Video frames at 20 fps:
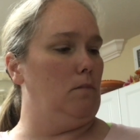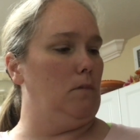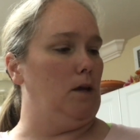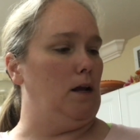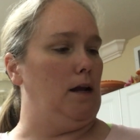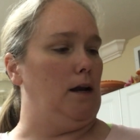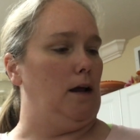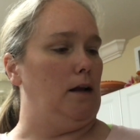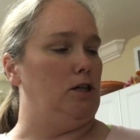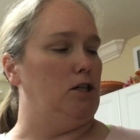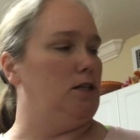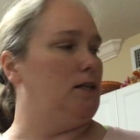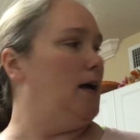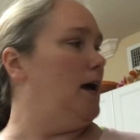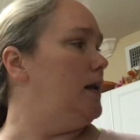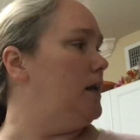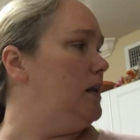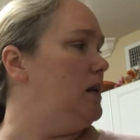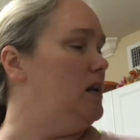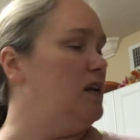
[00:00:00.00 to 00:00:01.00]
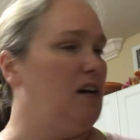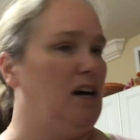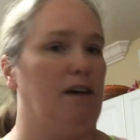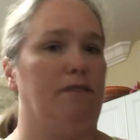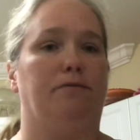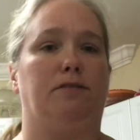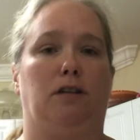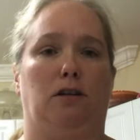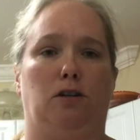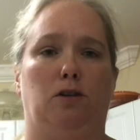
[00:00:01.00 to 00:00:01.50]
and I just had
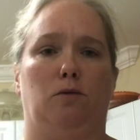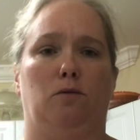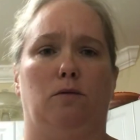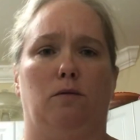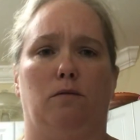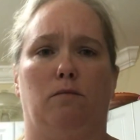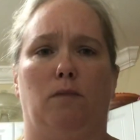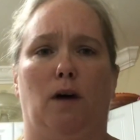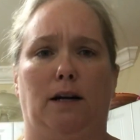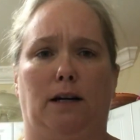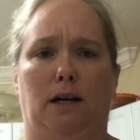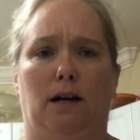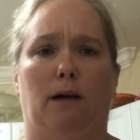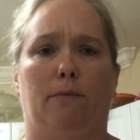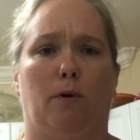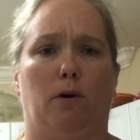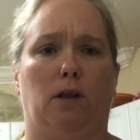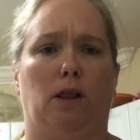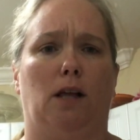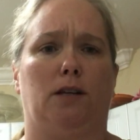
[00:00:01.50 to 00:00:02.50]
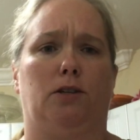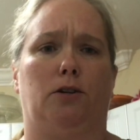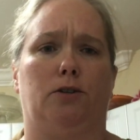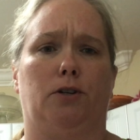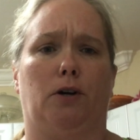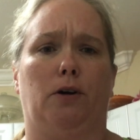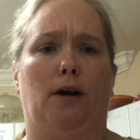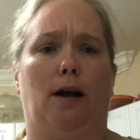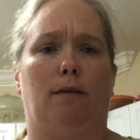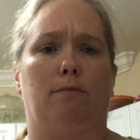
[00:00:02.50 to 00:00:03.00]
enough to do a couple clusters
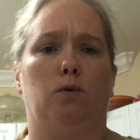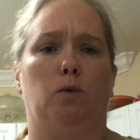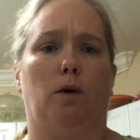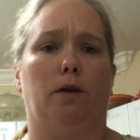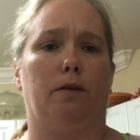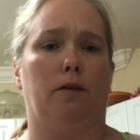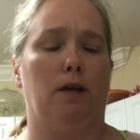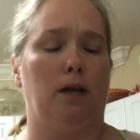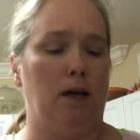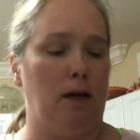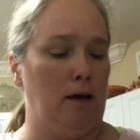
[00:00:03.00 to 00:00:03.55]
of crabs with.